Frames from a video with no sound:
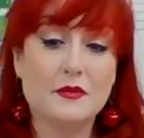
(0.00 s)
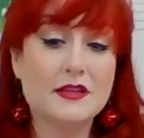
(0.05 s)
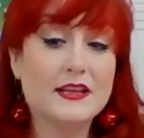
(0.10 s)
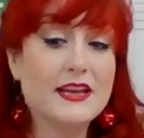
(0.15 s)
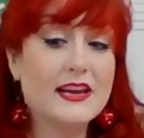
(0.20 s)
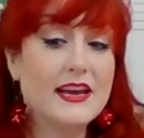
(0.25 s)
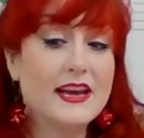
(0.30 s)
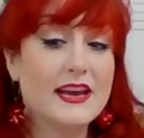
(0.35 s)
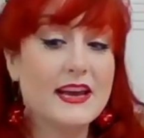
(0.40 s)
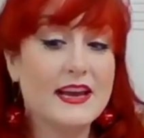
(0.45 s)

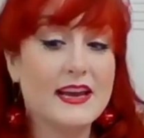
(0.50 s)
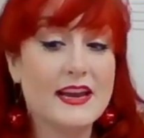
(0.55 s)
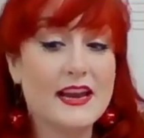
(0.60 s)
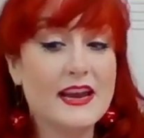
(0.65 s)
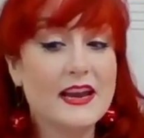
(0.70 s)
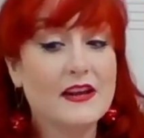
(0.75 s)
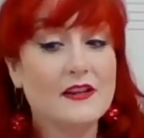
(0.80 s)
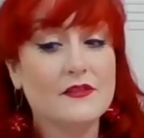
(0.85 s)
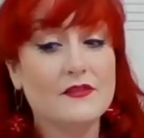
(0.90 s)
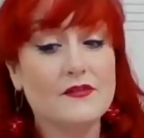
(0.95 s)

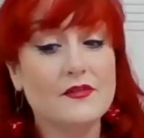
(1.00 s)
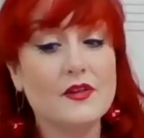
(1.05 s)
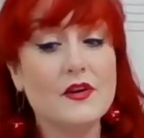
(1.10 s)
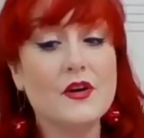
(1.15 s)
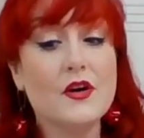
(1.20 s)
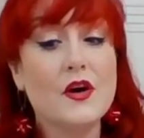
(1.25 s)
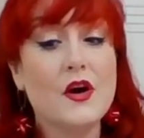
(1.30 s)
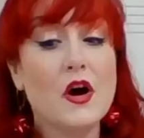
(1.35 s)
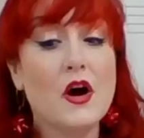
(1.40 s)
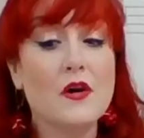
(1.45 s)
pleading
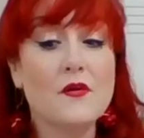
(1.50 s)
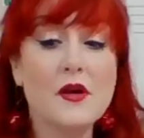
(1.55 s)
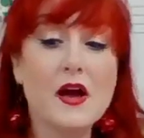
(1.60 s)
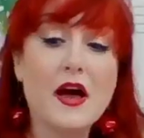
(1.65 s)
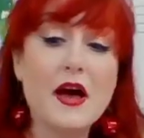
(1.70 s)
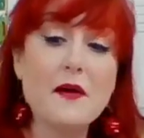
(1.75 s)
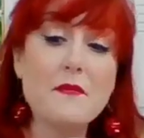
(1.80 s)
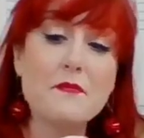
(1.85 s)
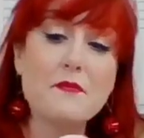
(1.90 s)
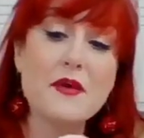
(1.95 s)
for
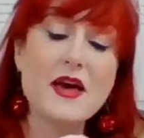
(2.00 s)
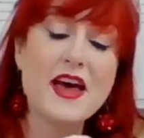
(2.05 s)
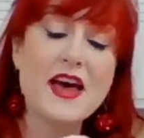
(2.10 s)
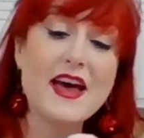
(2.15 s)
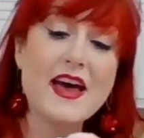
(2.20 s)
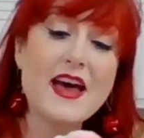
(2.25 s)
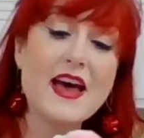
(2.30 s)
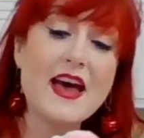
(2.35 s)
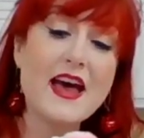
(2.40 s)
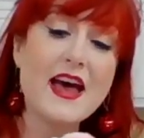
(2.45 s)
a
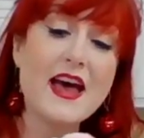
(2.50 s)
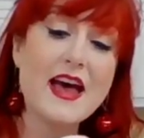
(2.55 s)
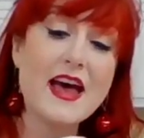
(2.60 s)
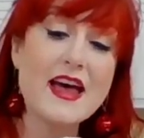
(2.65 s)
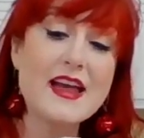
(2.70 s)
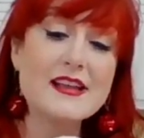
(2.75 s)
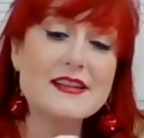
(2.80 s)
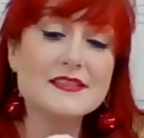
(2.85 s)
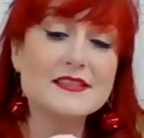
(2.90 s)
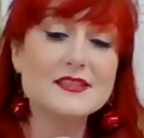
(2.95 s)

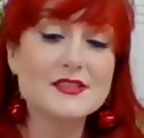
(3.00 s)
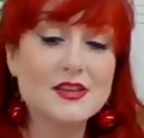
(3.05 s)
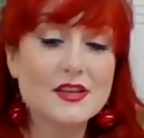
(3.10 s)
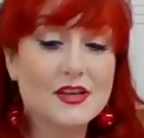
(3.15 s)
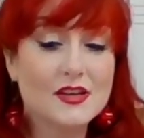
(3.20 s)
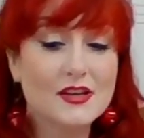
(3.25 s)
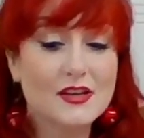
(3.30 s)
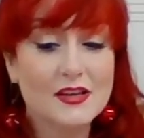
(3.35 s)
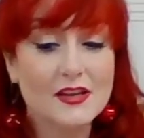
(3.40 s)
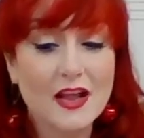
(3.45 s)

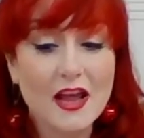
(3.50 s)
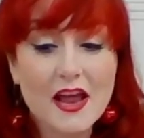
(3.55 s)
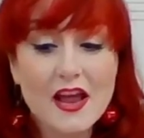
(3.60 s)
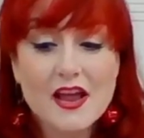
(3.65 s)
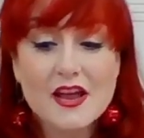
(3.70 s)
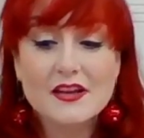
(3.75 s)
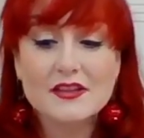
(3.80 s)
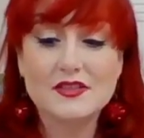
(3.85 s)
pencil